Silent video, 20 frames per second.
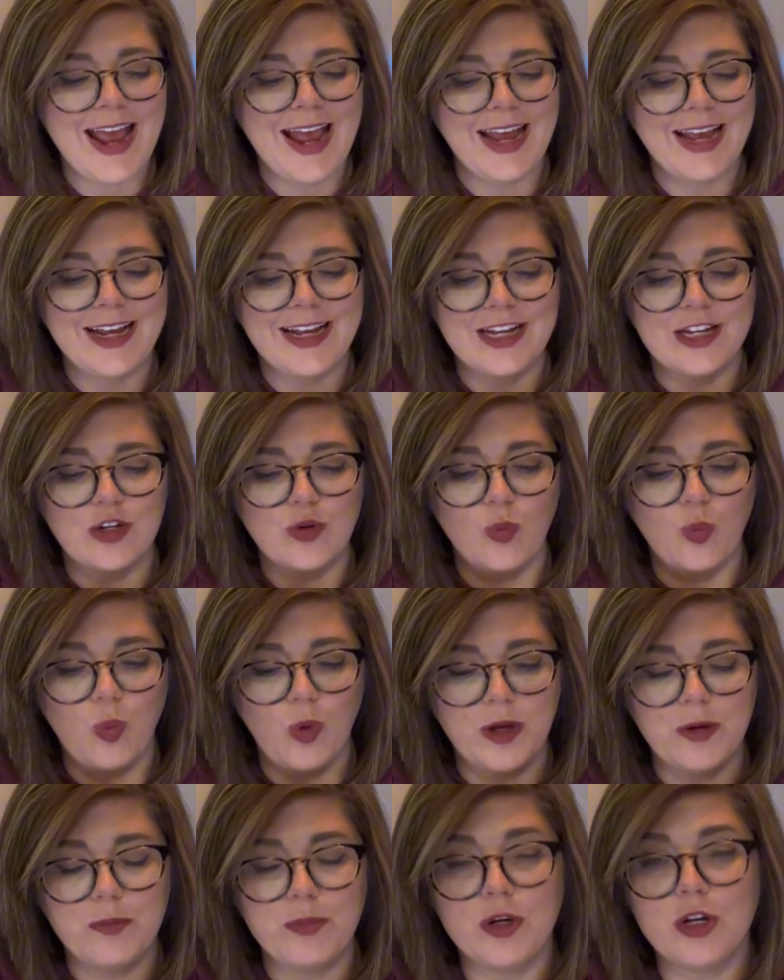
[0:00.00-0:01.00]
and
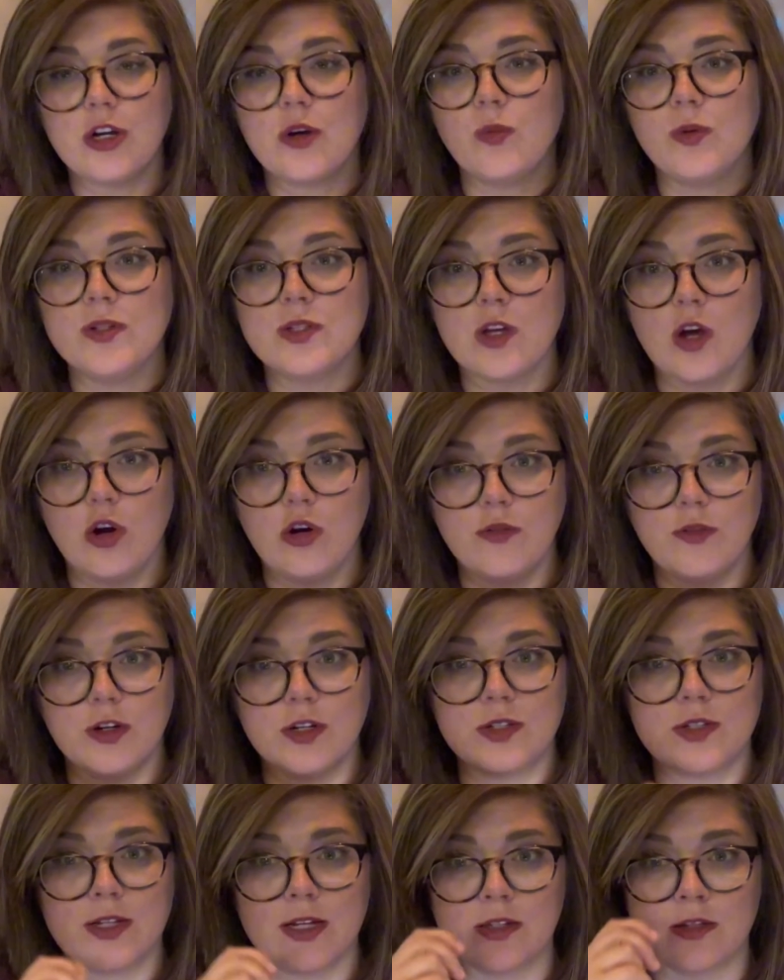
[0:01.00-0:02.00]
one book was over
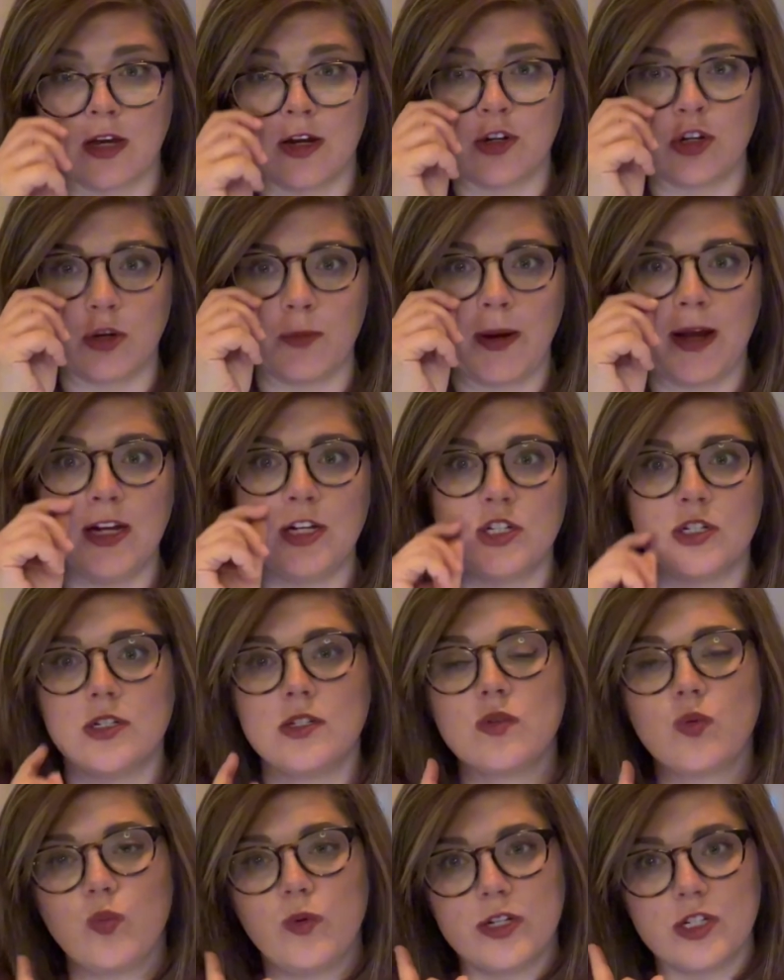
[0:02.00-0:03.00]
600
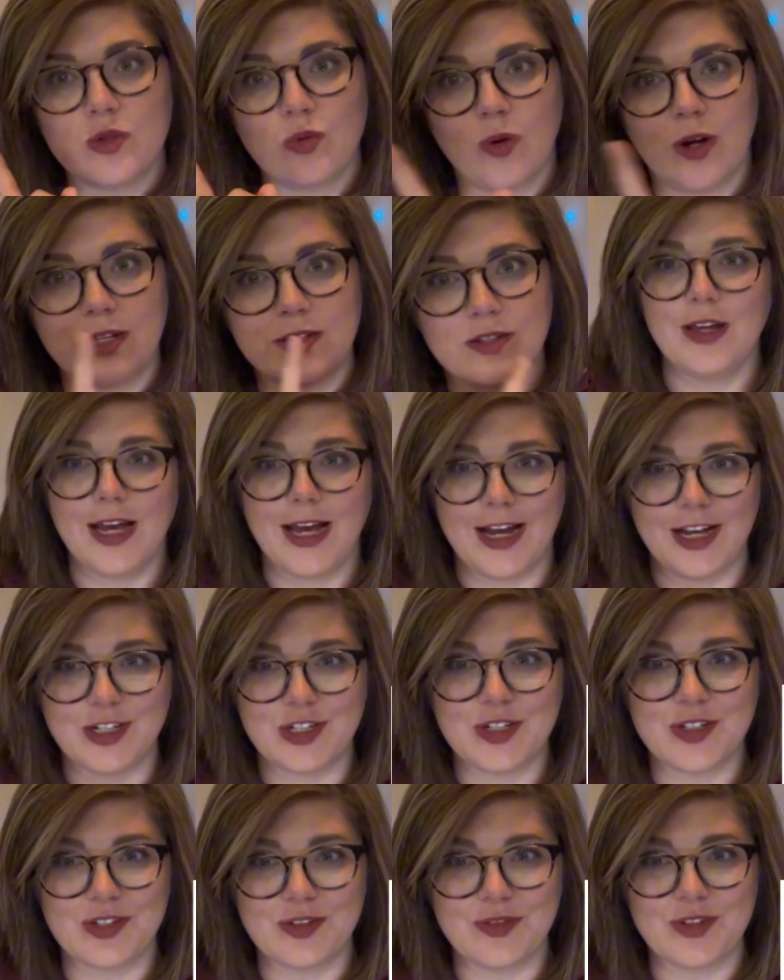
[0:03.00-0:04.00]
pages, which was
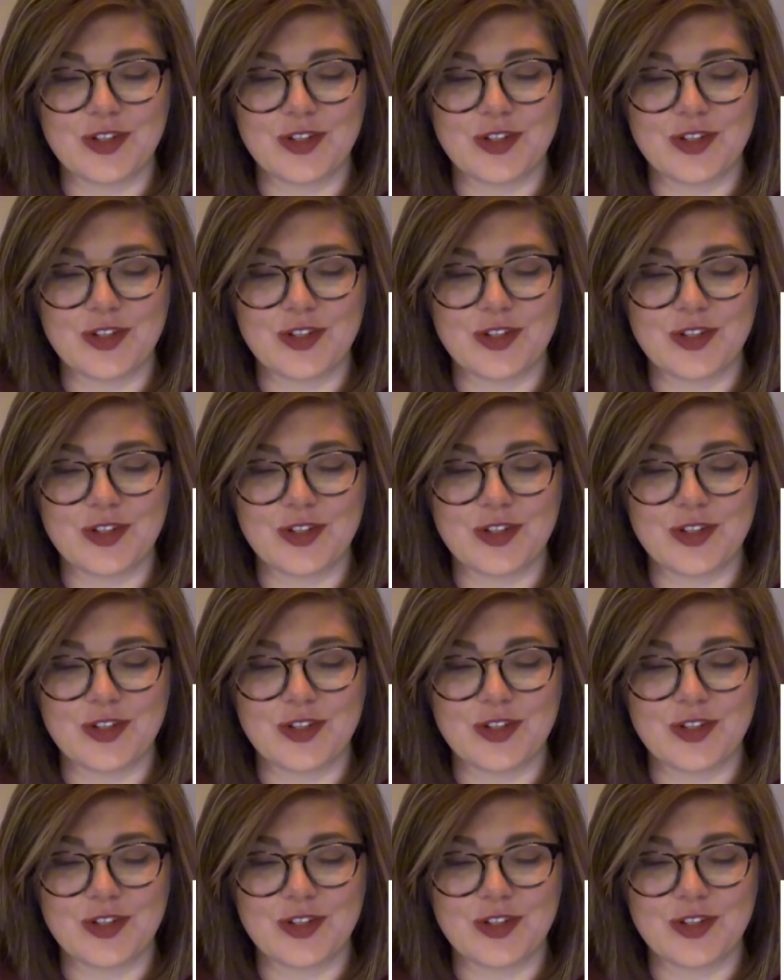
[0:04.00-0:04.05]
Ashes and the